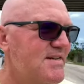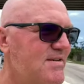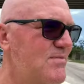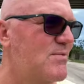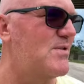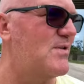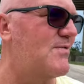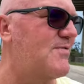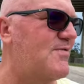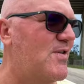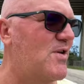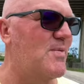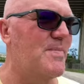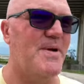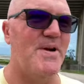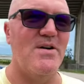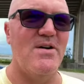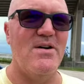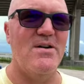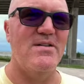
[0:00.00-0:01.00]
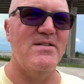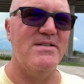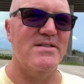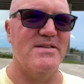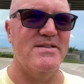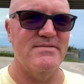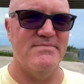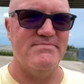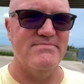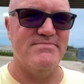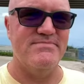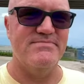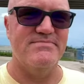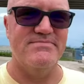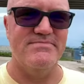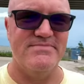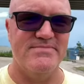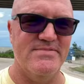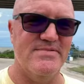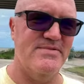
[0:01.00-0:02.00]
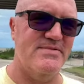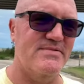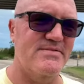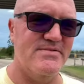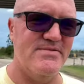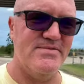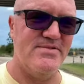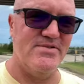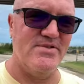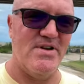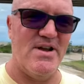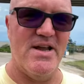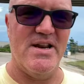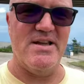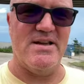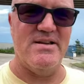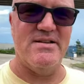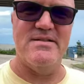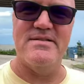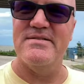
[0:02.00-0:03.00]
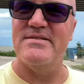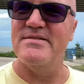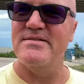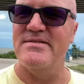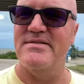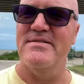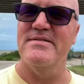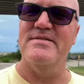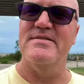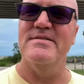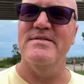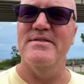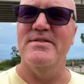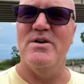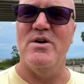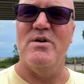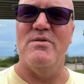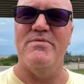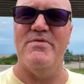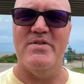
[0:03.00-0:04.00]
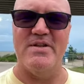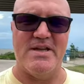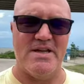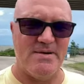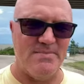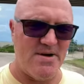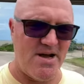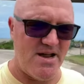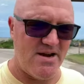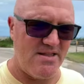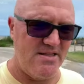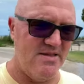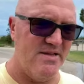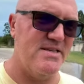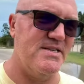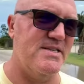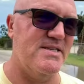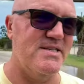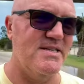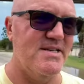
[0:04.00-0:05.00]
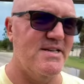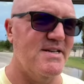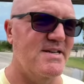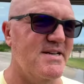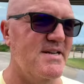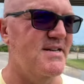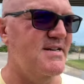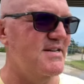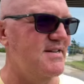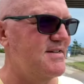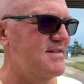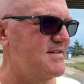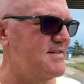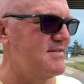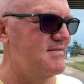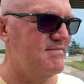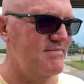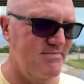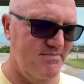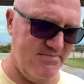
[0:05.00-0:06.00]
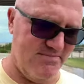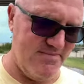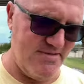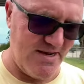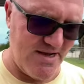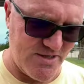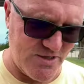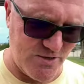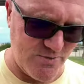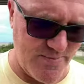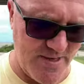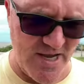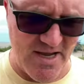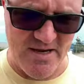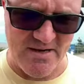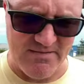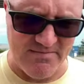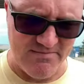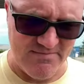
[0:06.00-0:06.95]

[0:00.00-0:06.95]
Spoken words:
We'll film it all and try to hopefully come out of this not so bad,